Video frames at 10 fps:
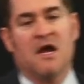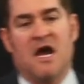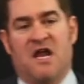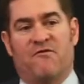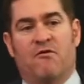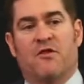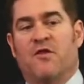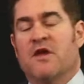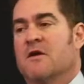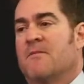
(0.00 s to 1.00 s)
And if we
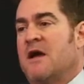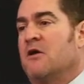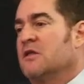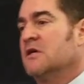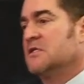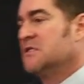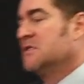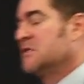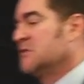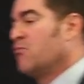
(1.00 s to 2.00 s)
think about this in
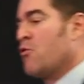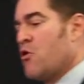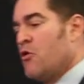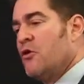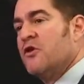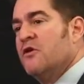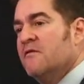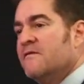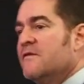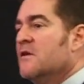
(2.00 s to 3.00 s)
this world
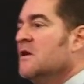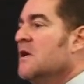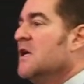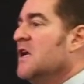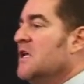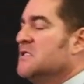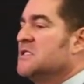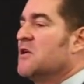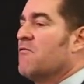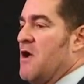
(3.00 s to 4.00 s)
of
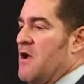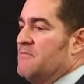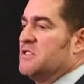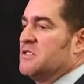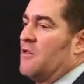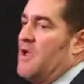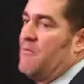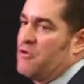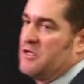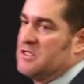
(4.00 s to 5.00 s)
Instagram
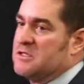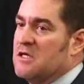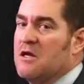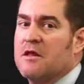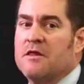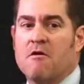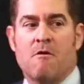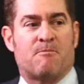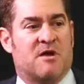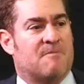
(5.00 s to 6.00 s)
celebrities, there
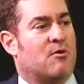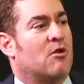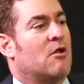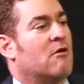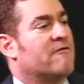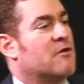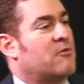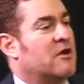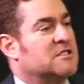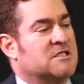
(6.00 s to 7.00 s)
are people all over the
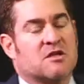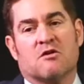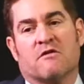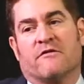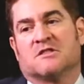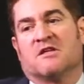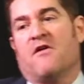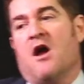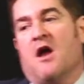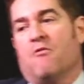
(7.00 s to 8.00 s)
place at the University
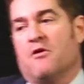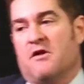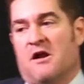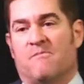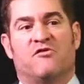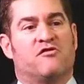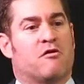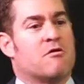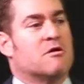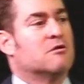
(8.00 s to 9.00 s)
of Iowa that I'm
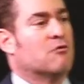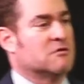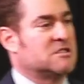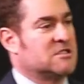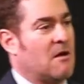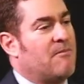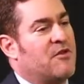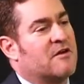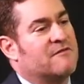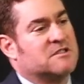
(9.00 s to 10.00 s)
sure endorse
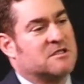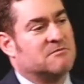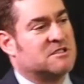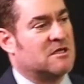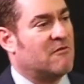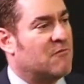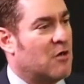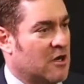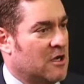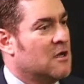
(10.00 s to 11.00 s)
something for some sum of
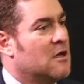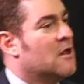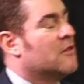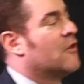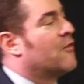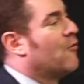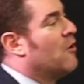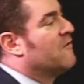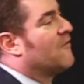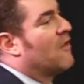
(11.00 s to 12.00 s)
money. The
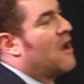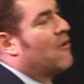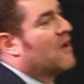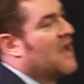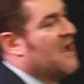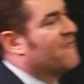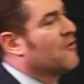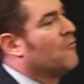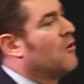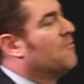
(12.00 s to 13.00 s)
thought of allowing
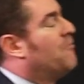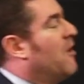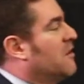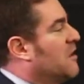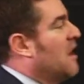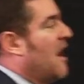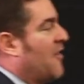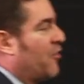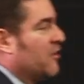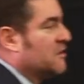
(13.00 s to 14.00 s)
everyone but the
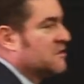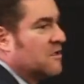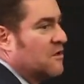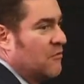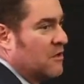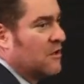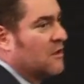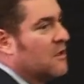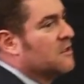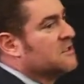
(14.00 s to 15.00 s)
athletes to do it
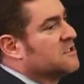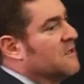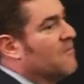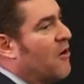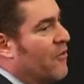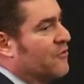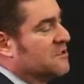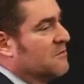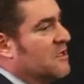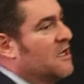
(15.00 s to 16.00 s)
seemed
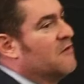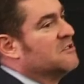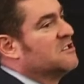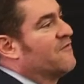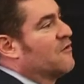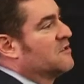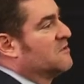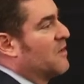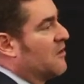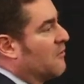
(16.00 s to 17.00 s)
bothersome, and he was the first
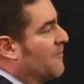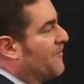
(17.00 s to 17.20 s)
speaker.